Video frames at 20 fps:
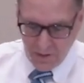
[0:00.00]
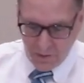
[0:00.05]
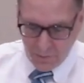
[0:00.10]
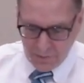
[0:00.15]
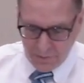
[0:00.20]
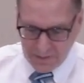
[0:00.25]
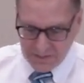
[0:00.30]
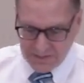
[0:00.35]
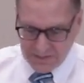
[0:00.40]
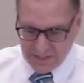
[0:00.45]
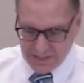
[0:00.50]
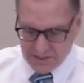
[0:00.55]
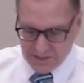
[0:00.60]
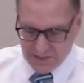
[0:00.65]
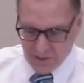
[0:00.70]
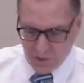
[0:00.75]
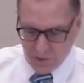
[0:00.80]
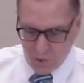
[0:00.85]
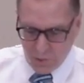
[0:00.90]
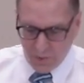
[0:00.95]
where he says
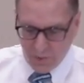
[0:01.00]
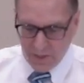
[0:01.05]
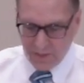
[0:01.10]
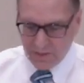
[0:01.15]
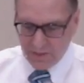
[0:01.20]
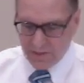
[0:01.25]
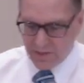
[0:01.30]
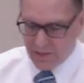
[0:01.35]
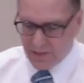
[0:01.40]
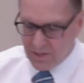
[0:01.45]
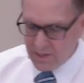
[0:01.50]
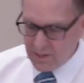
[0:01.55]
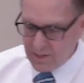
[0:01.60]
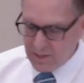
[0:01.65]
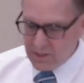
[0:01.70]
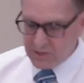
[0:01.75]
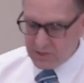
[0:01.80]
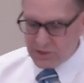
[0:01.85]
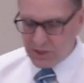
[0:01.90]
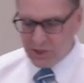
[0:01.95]
to Corinth,
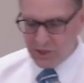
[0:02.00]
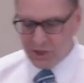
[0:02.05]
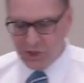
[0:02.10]
to the